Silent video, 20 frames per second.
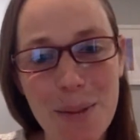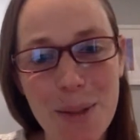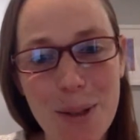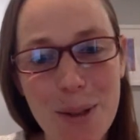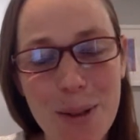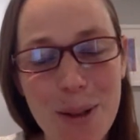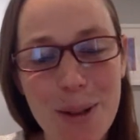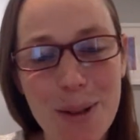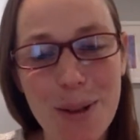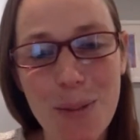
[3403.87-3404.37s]

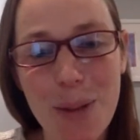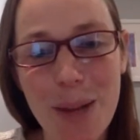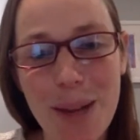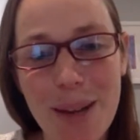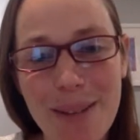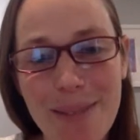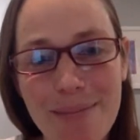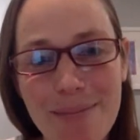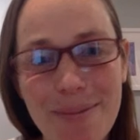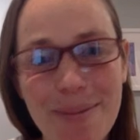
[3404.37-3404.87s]
so there's
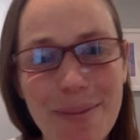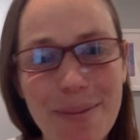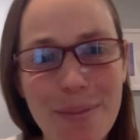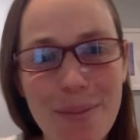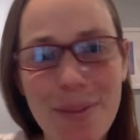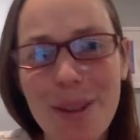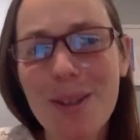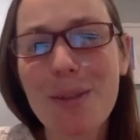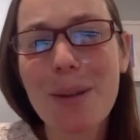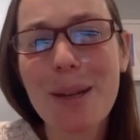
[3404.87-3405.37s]
been
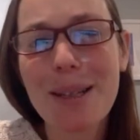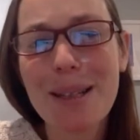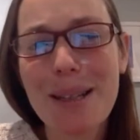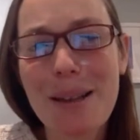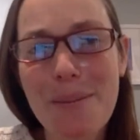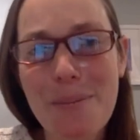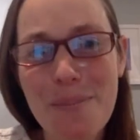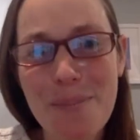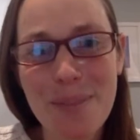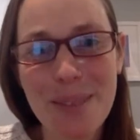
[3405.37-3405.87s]
there's been
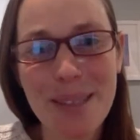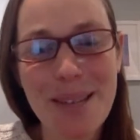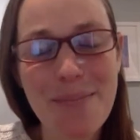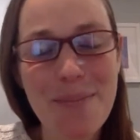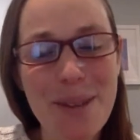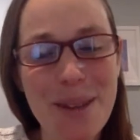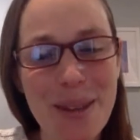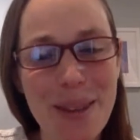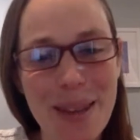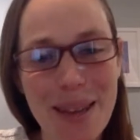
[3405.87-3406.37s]
some
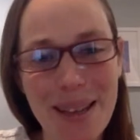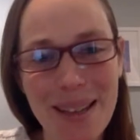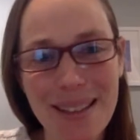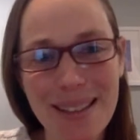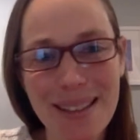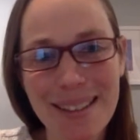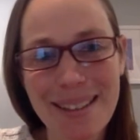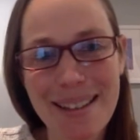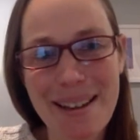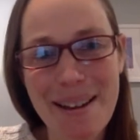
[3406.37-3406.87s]
some good
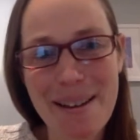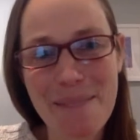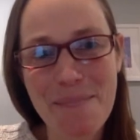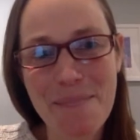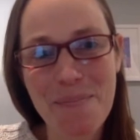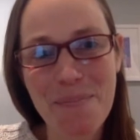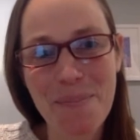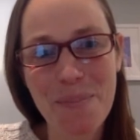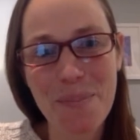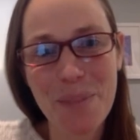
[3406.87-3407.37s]
things
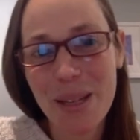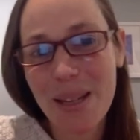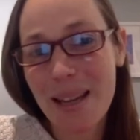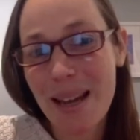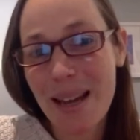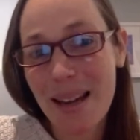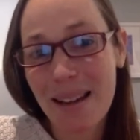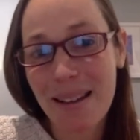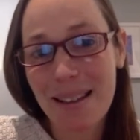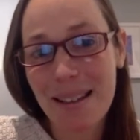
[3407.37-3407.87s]
um, but
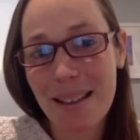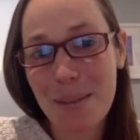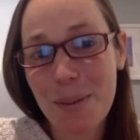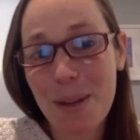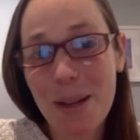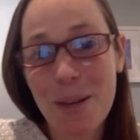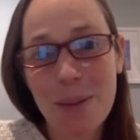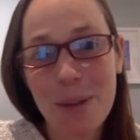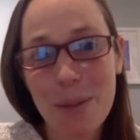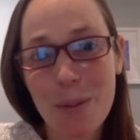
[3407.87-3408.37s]
yeah it, has
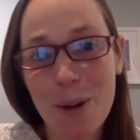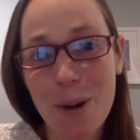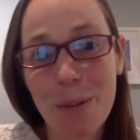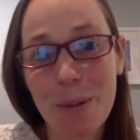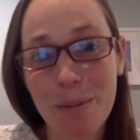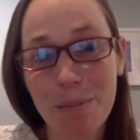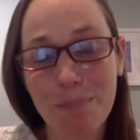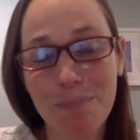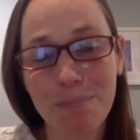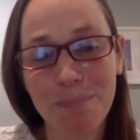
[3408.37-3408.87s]
been a big
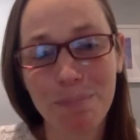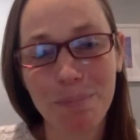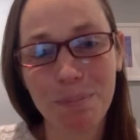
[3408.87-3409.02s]
problem